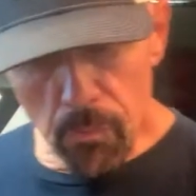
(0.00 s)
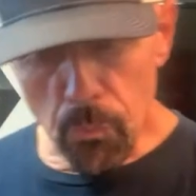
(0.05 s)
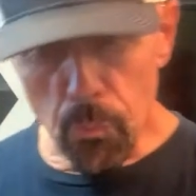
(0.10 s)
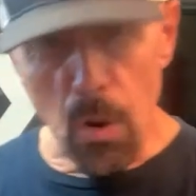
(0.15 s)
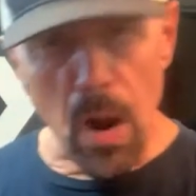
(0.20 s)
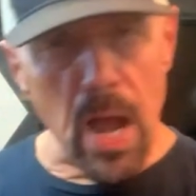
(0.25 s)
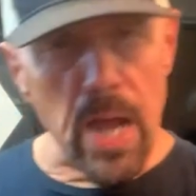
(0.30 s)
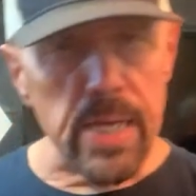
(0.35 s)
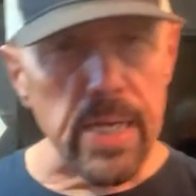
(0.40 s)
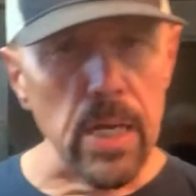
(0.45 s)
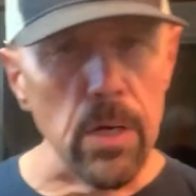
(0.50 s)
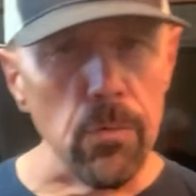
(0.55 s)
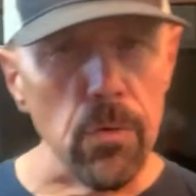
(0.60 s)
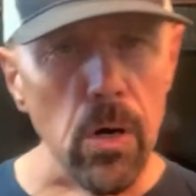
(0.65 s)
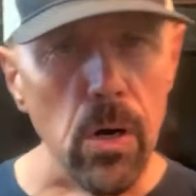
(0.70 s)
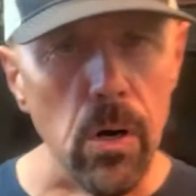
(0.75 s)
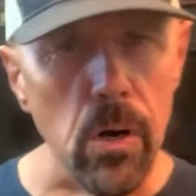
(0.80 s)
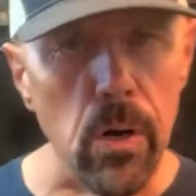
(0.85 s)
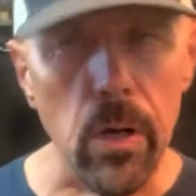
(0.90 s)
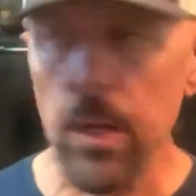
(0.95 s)
Rock and
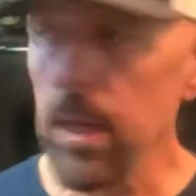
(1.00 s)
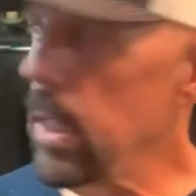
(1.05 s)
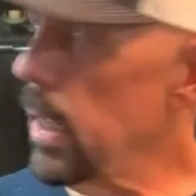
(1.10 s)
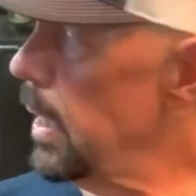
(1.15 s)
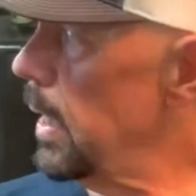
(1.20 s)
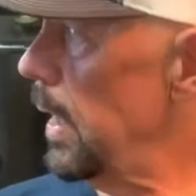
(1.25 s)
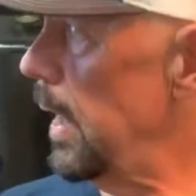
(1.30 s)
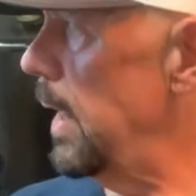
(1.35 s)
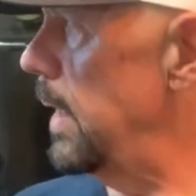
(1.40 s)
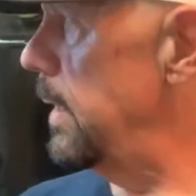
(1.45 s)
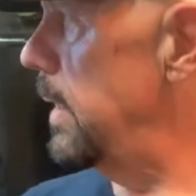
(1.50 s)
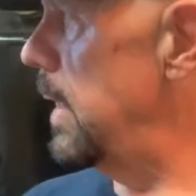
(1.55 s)
roll, and